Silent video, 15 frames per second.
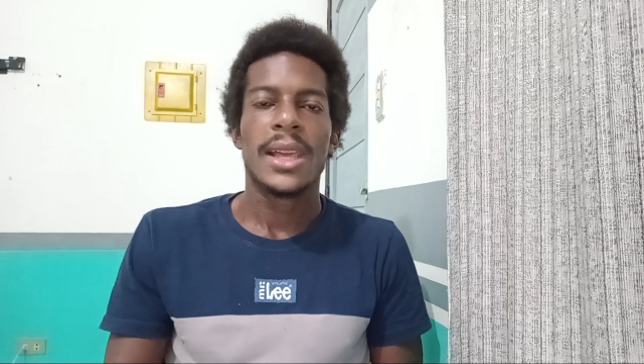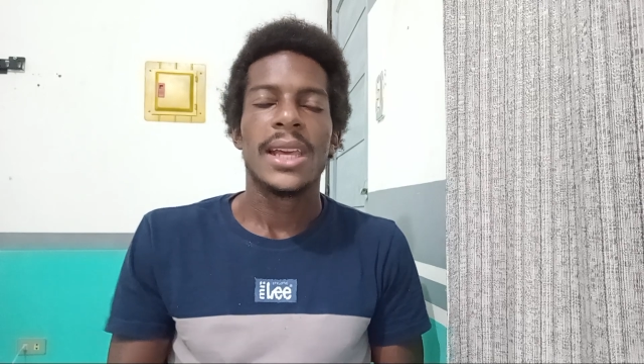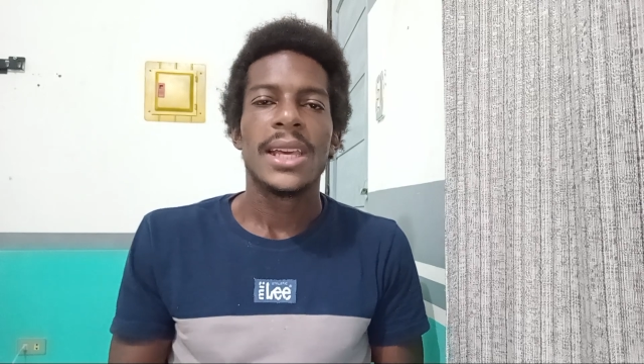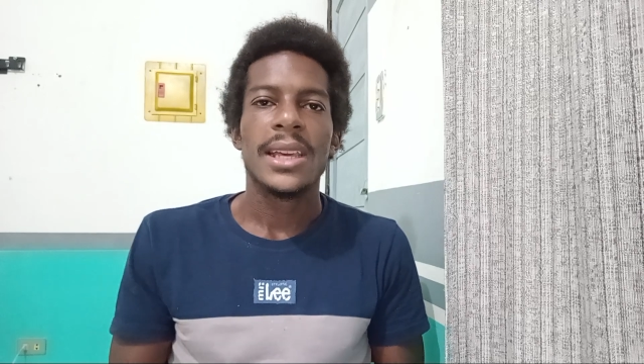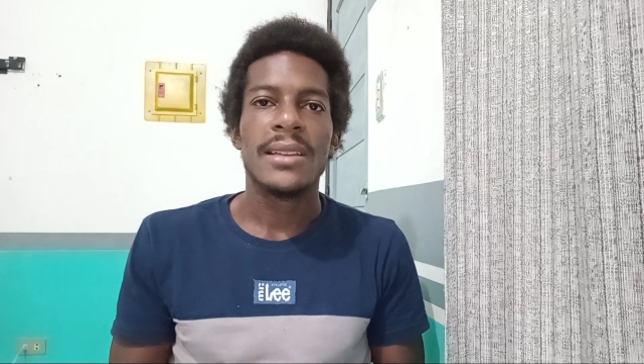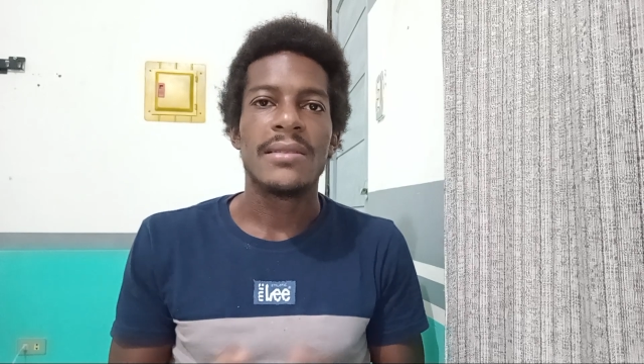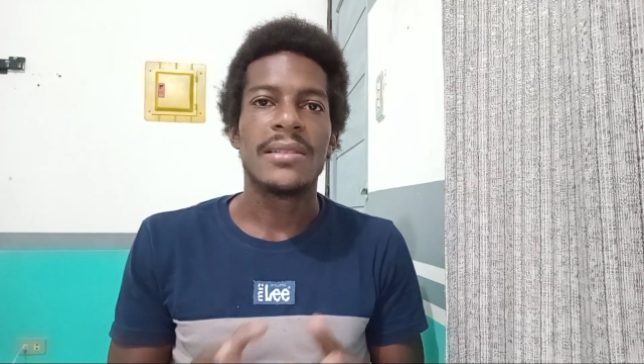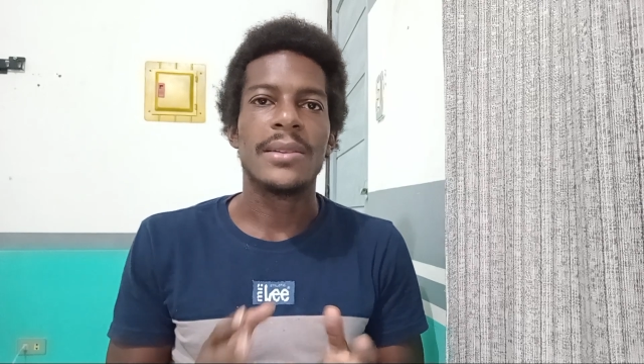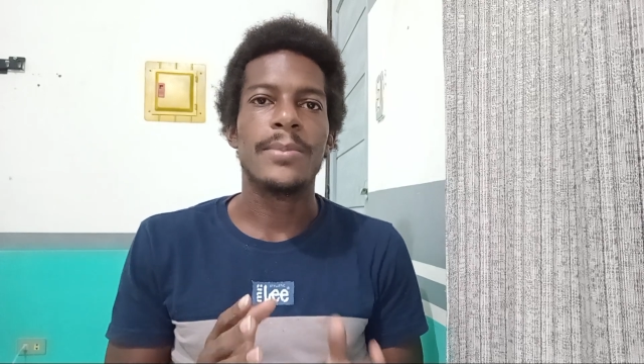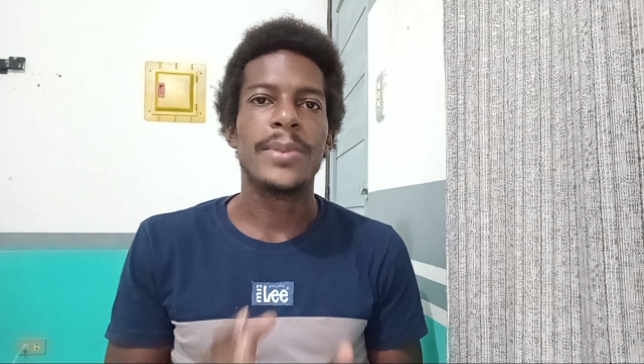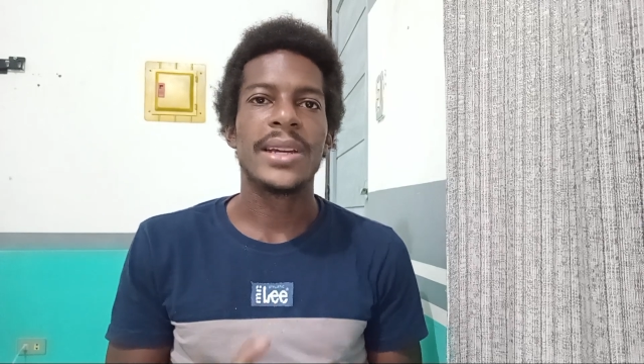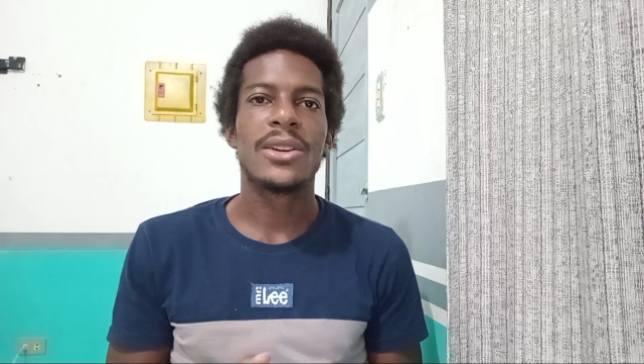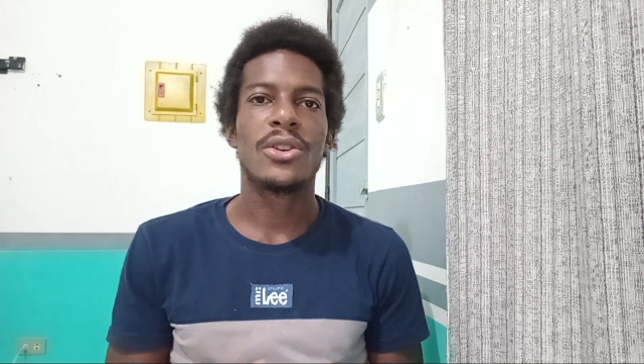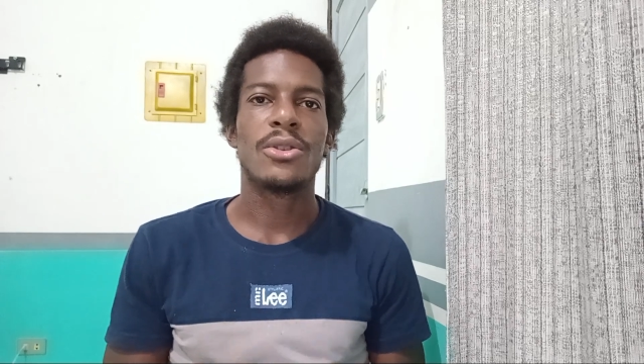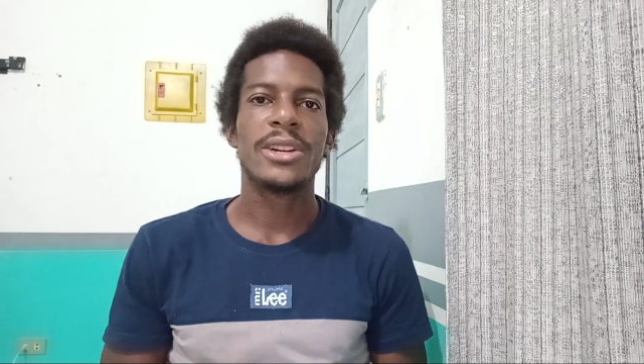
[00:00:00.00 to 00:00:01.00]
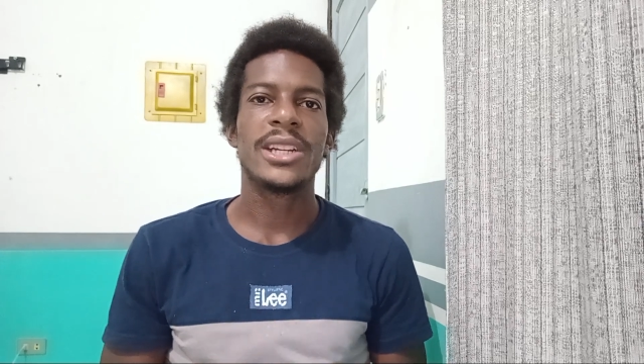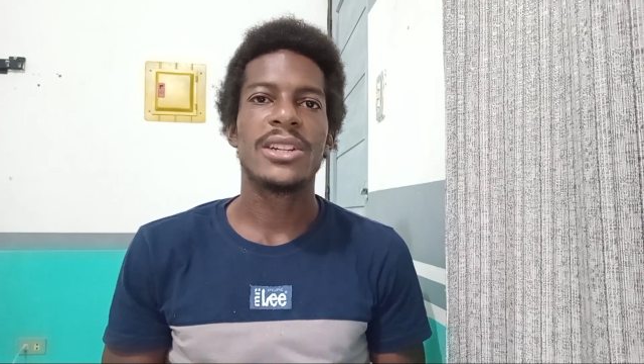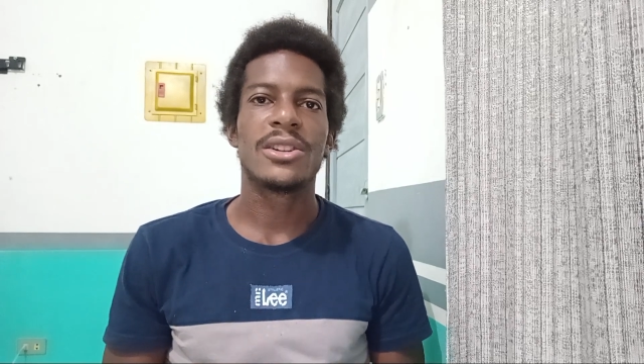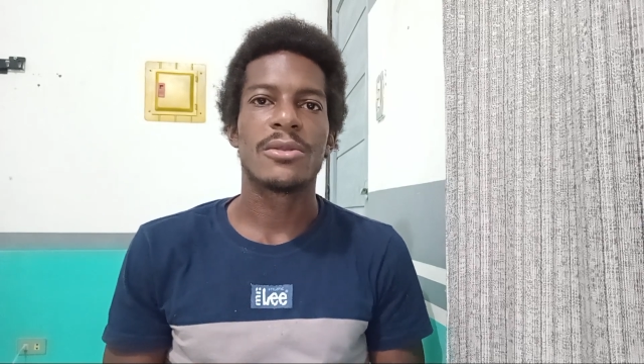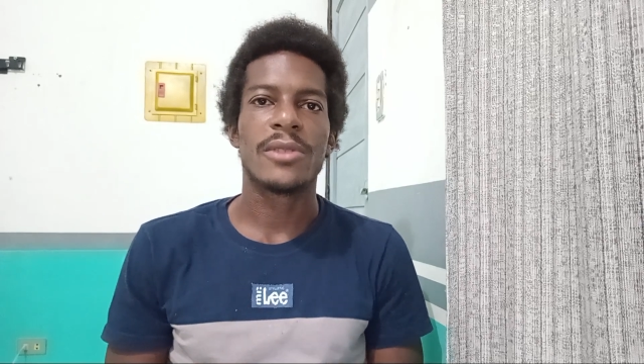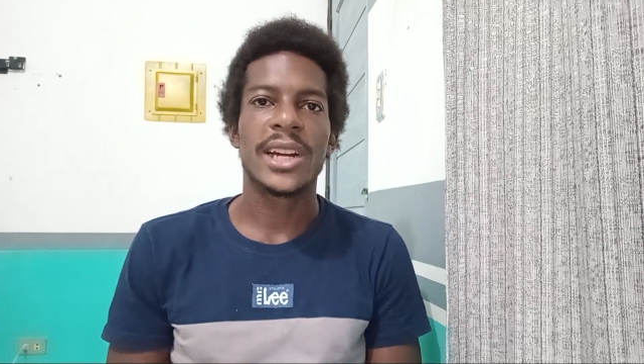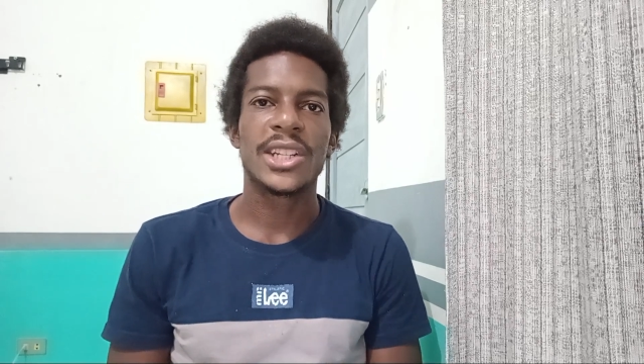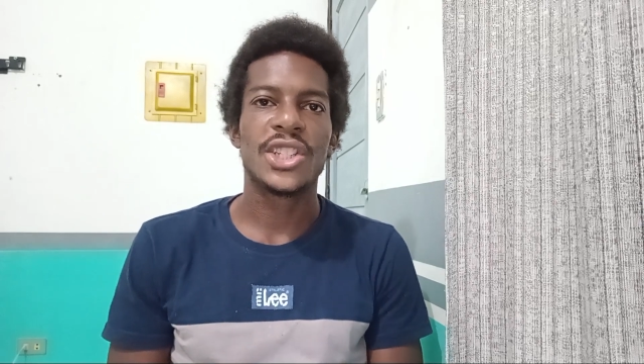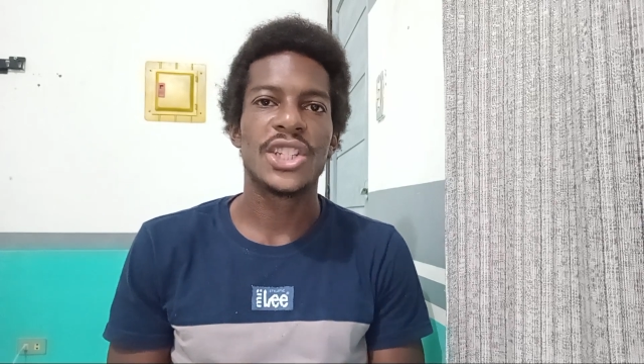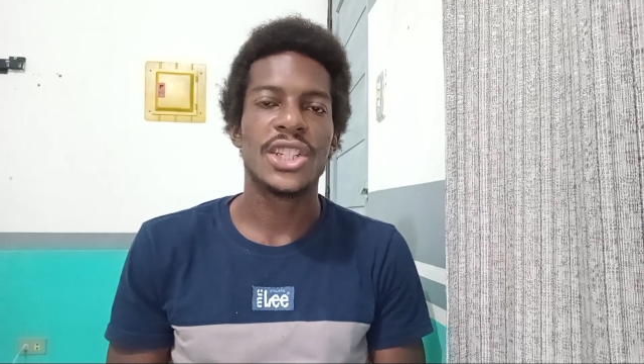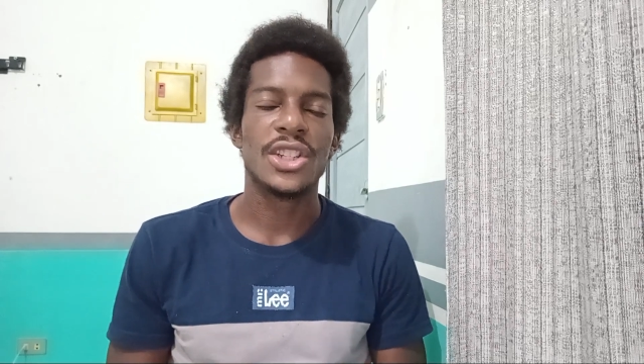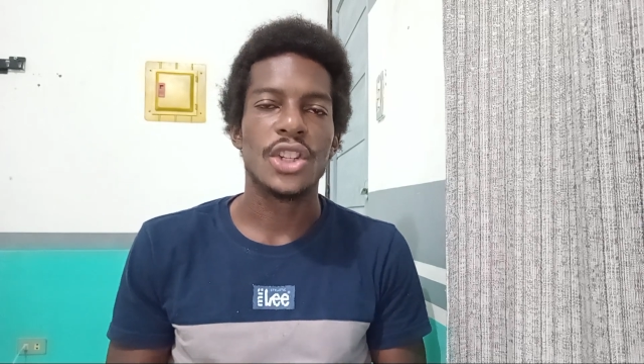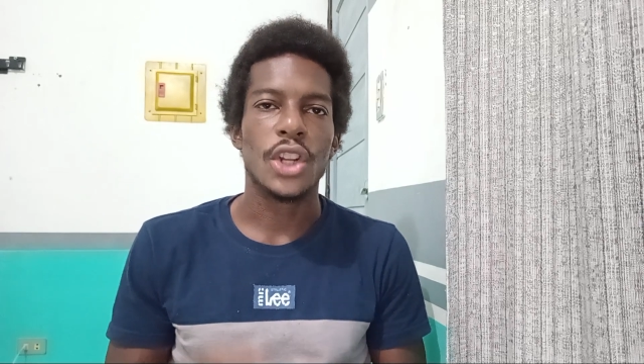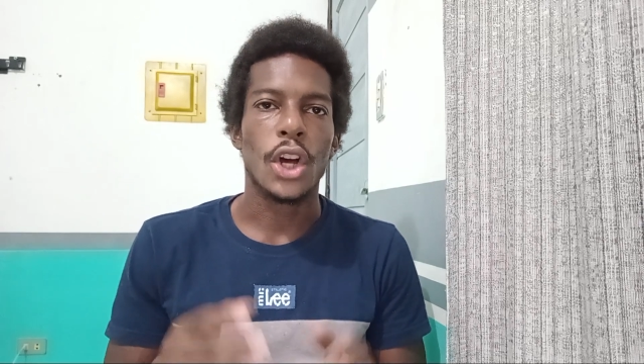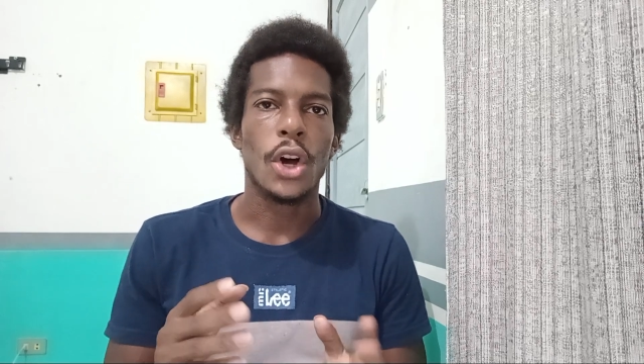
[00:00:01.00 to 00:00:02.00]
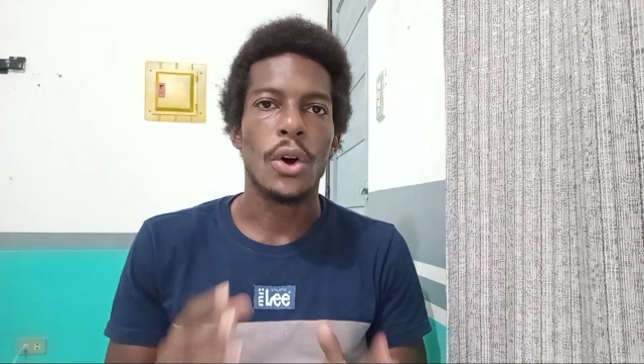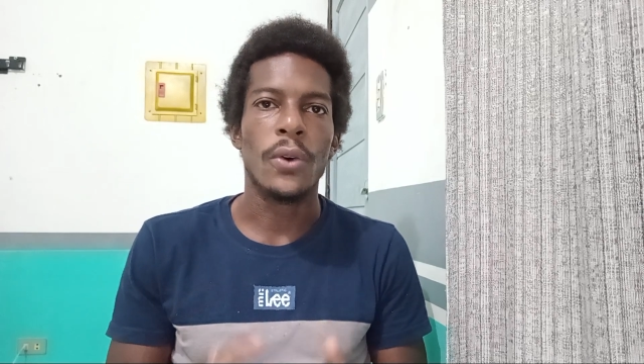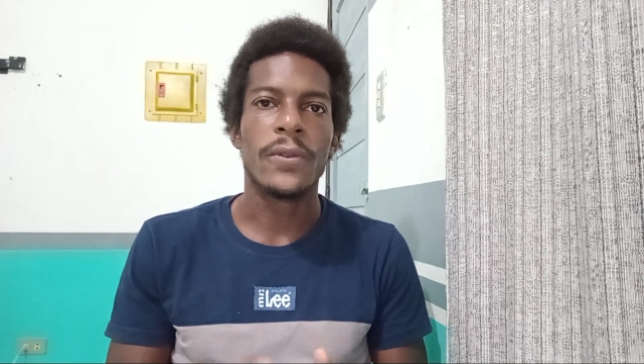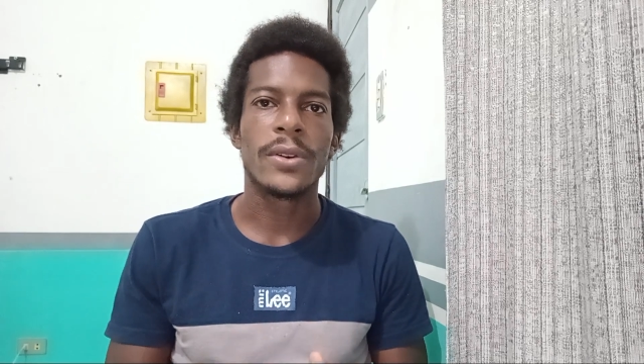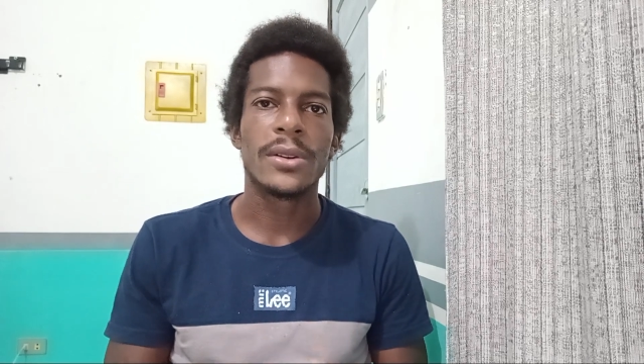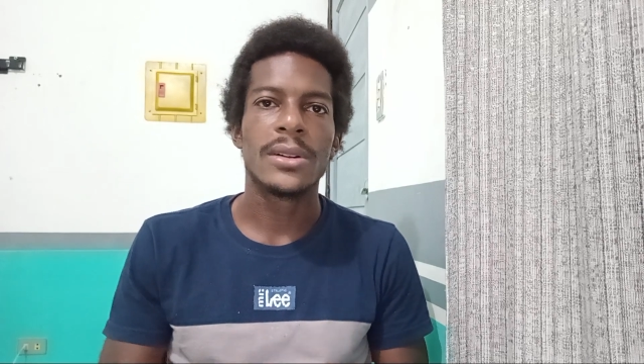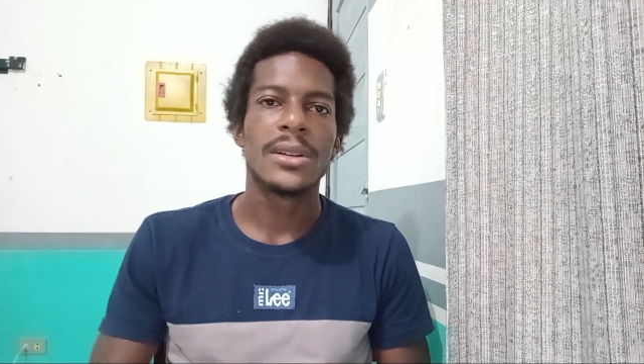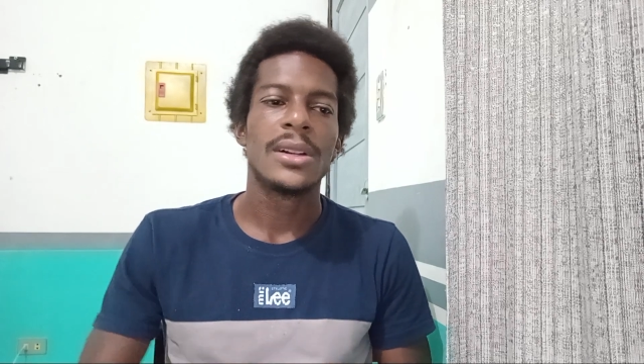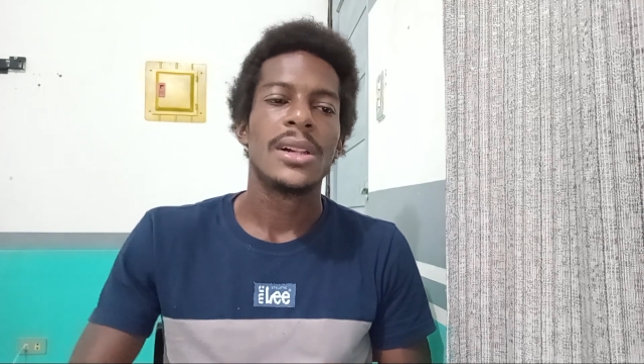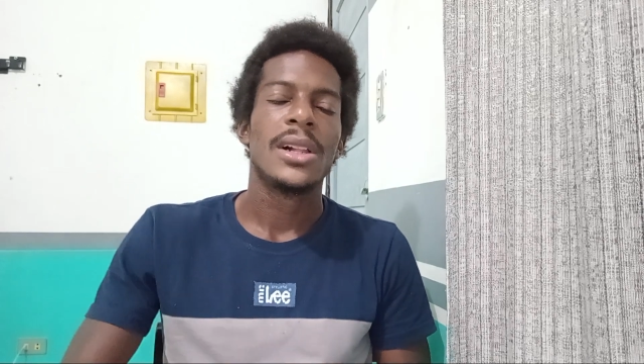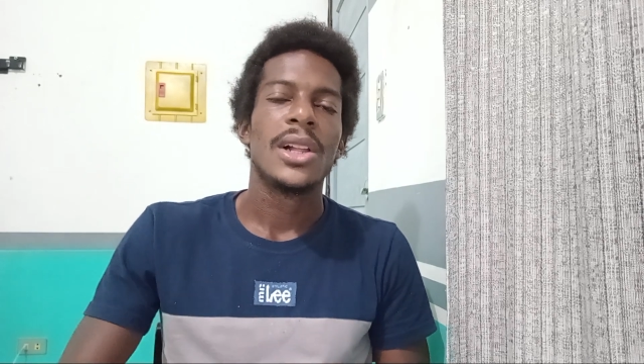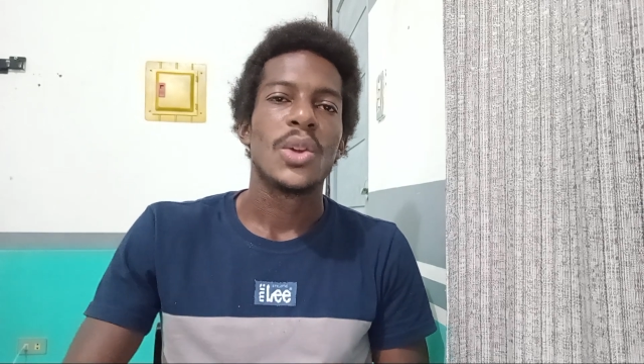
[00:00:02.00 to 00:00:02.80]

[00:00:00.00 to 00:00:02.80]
Is the Bitcoin correction over?